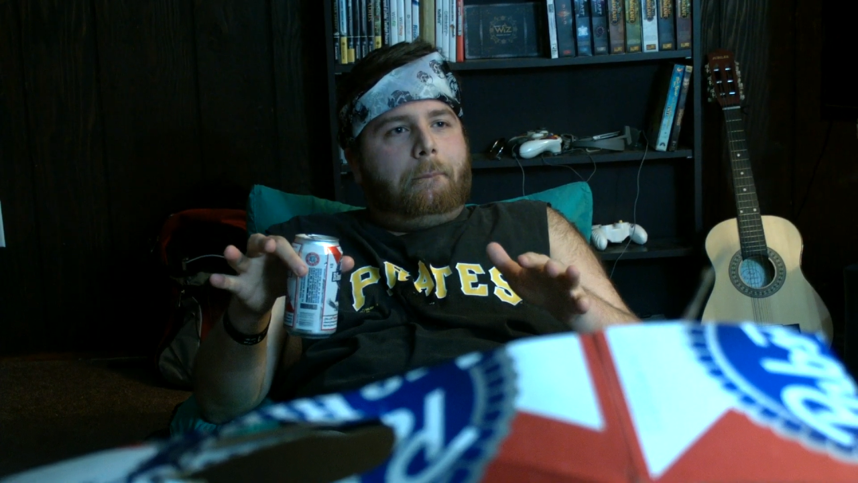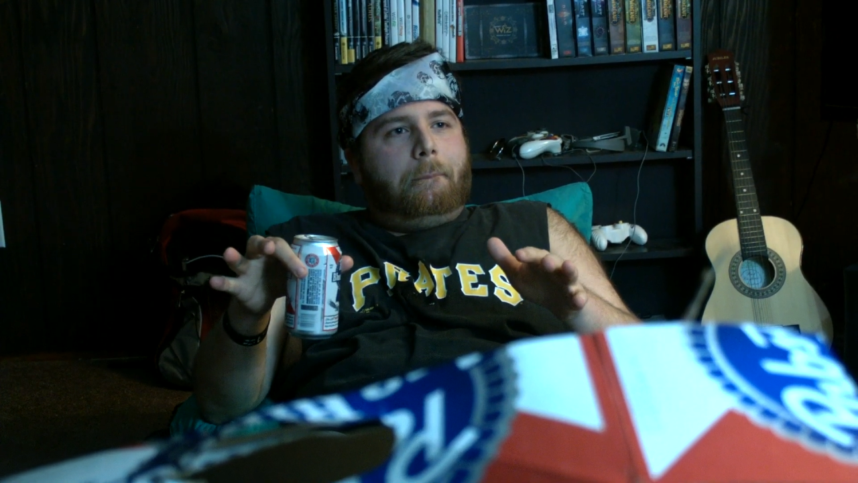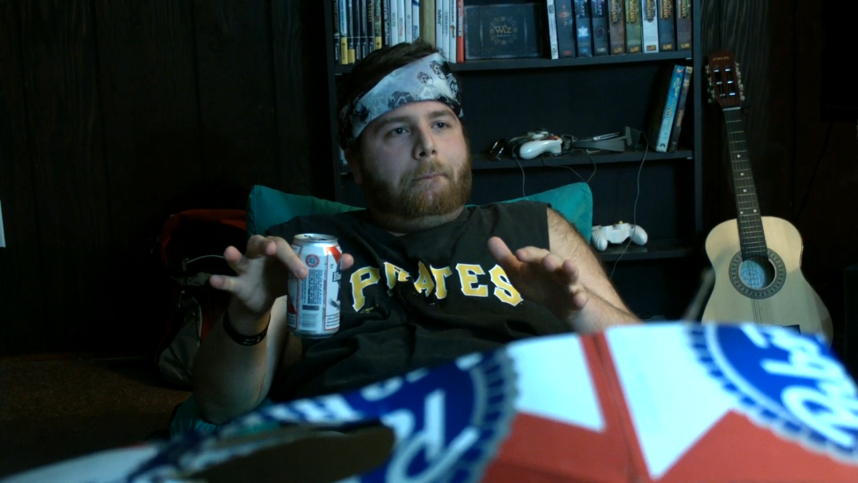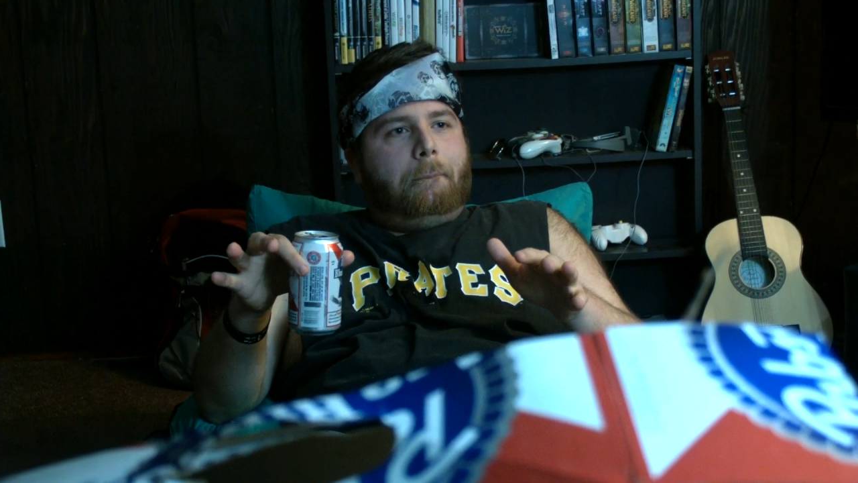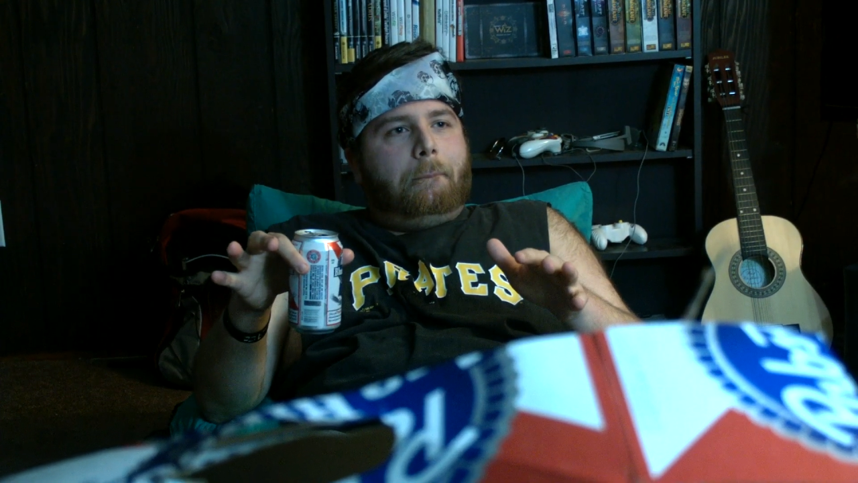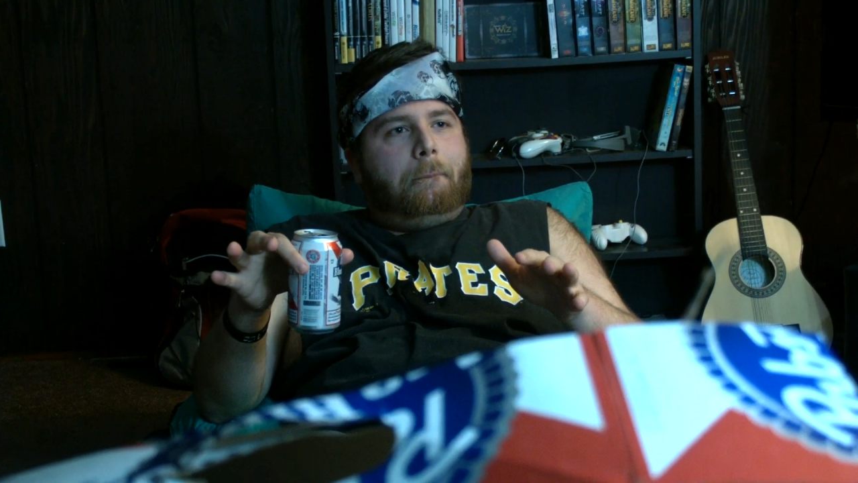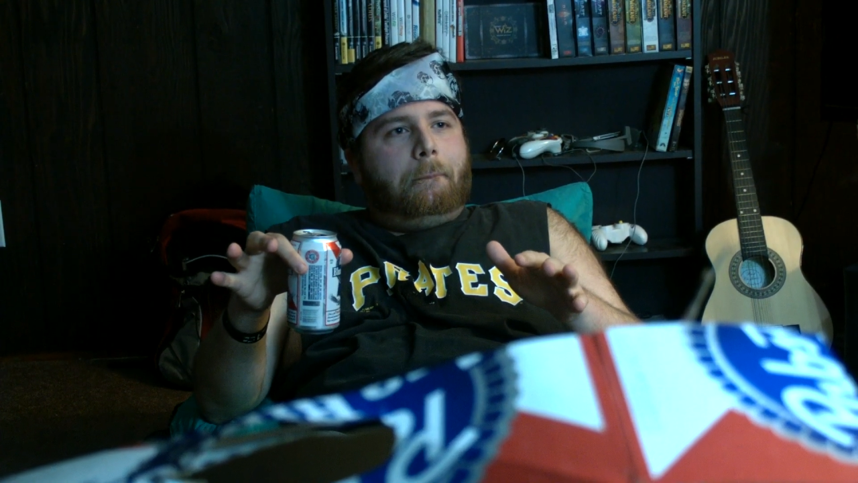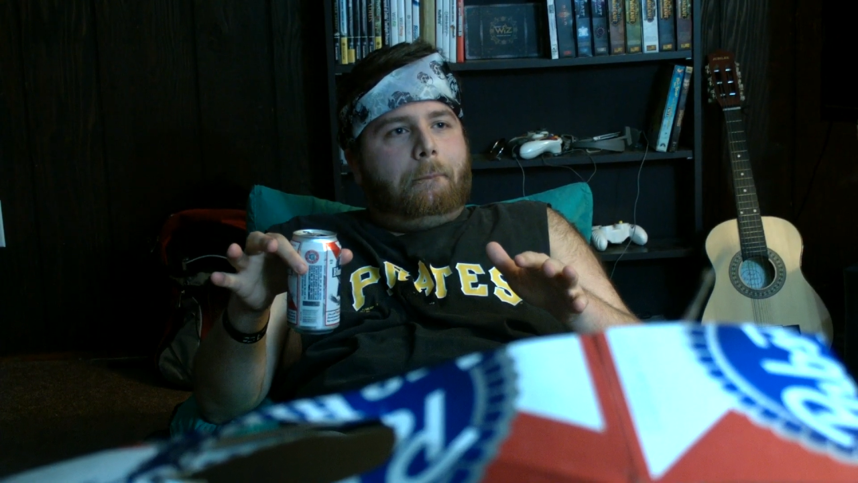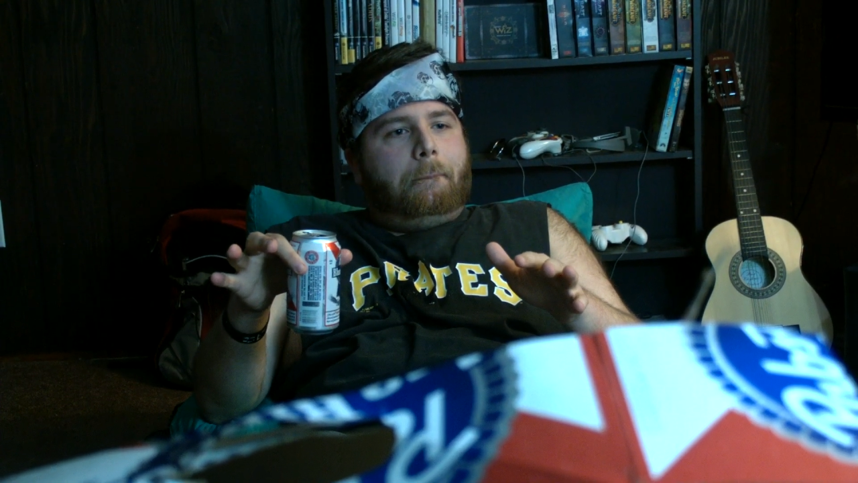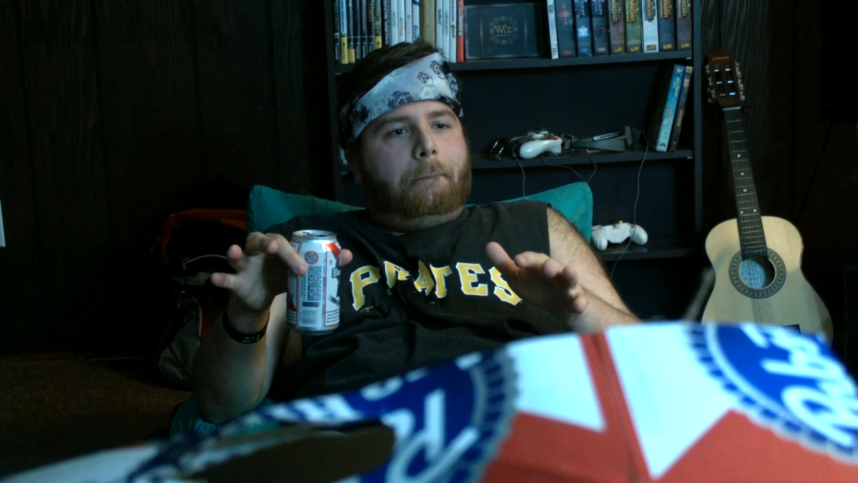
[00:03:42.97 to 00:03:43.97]
Nate.
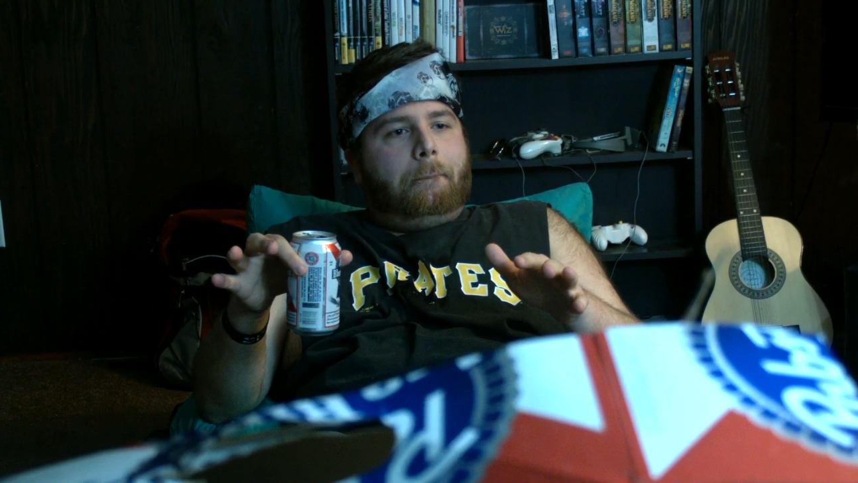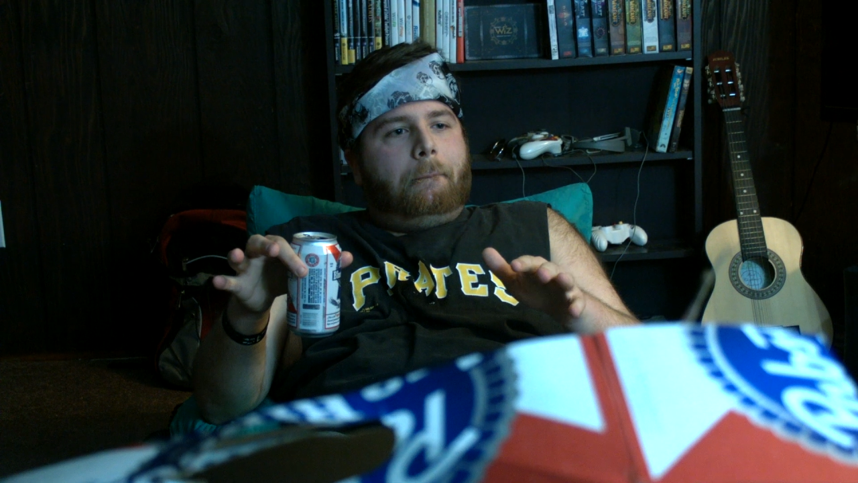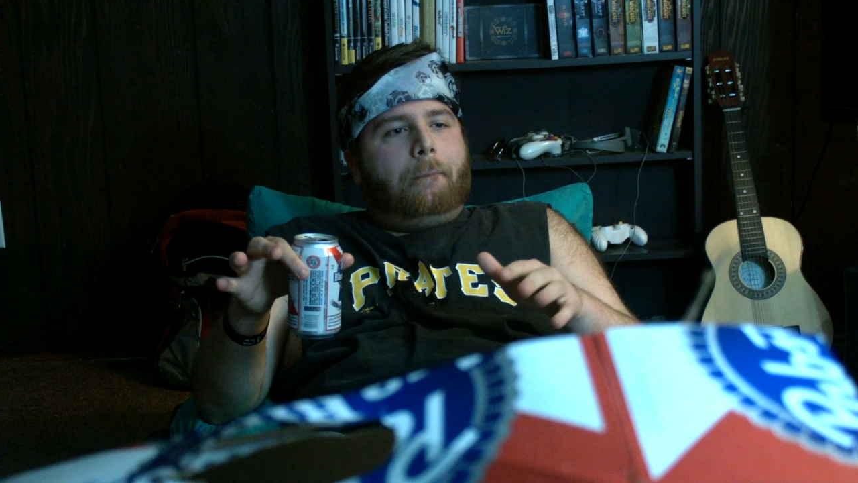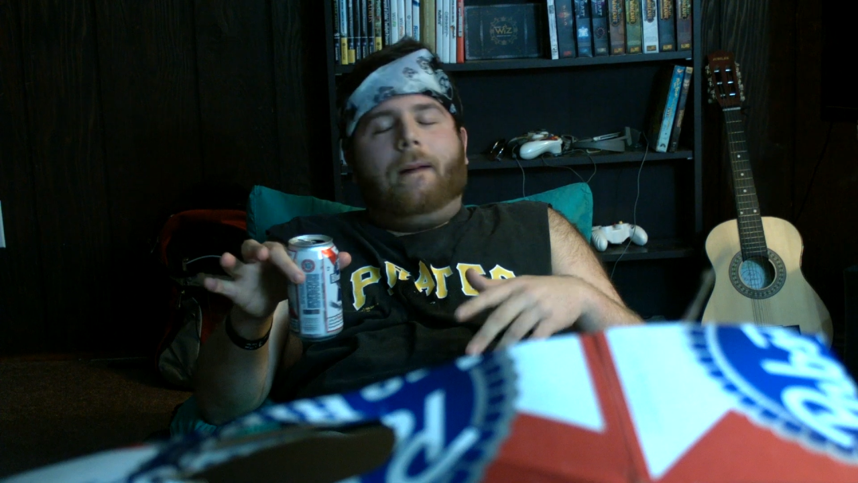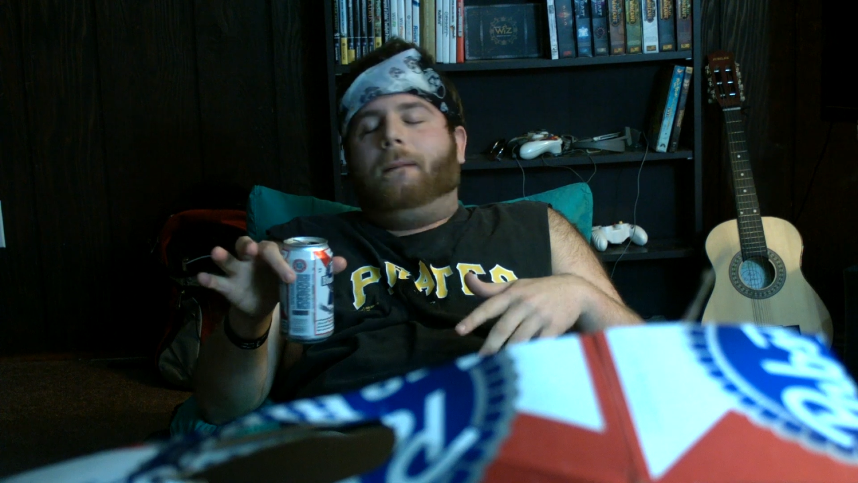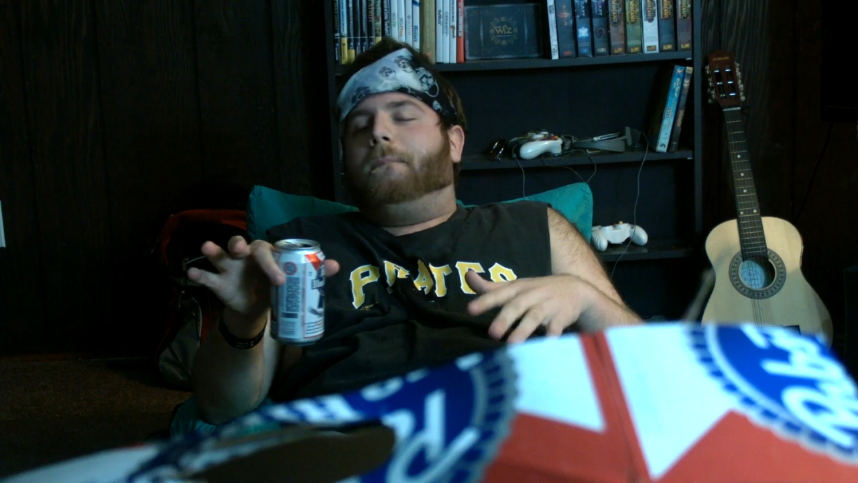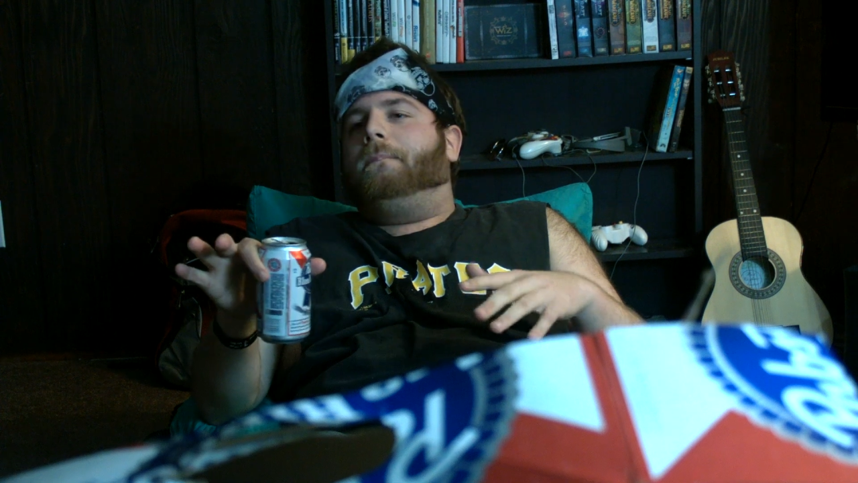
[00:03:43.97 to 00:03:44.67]
Oh.